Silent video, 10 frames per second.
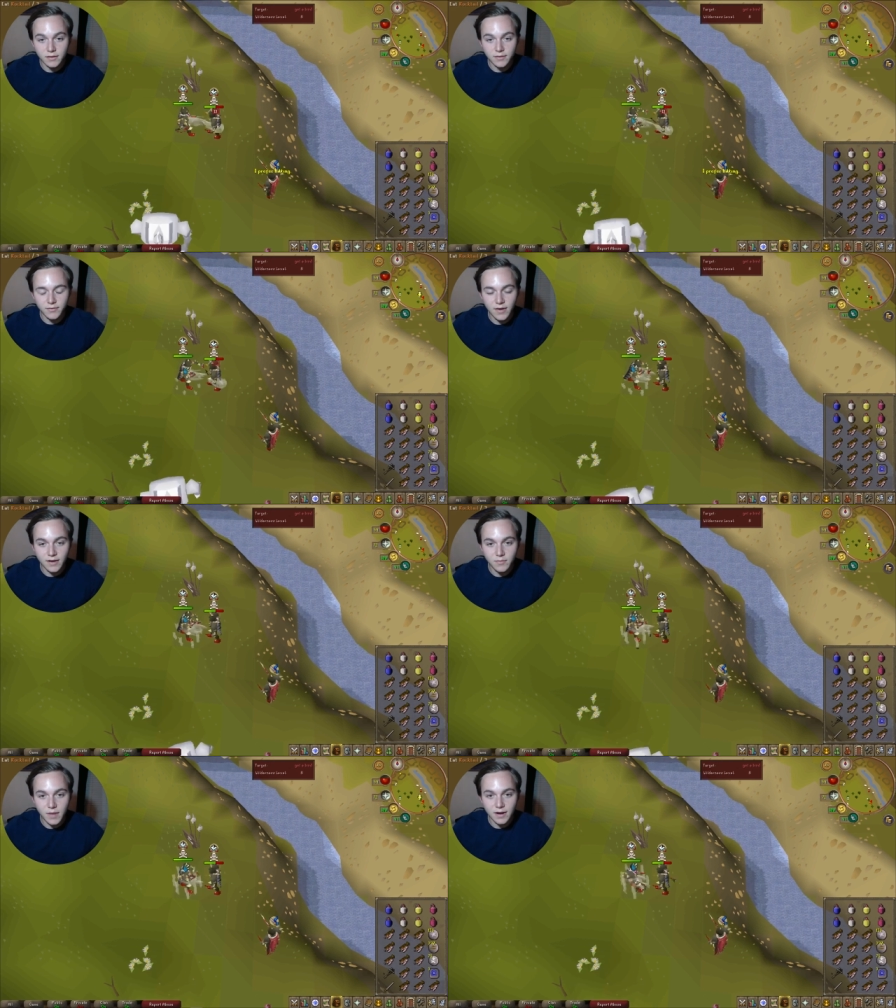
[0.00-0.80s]
is a
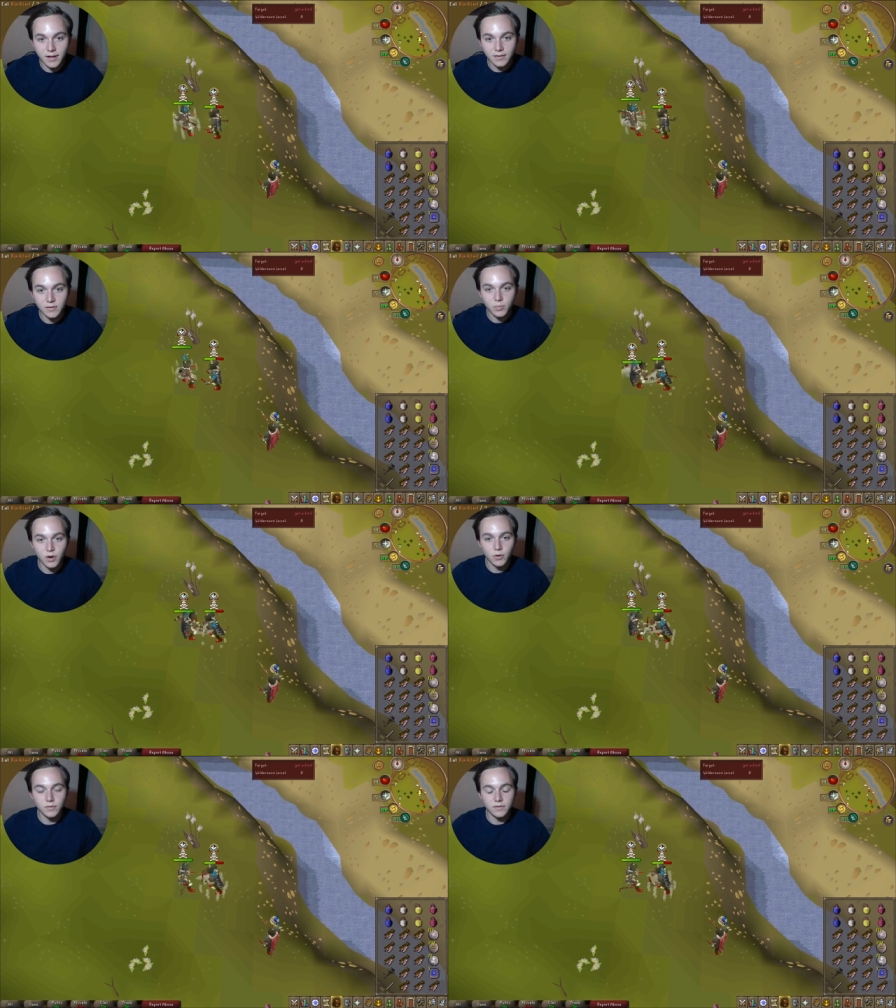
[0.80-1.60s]
fan of mine, I
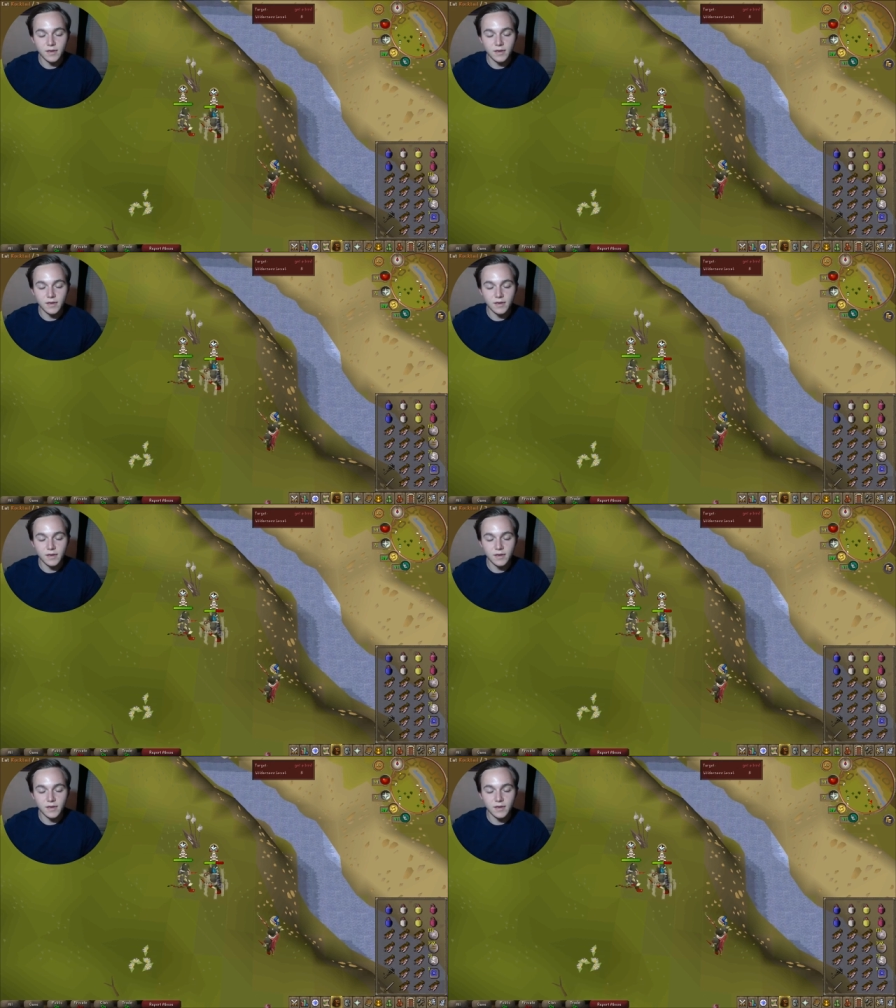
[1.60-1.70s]
suppose.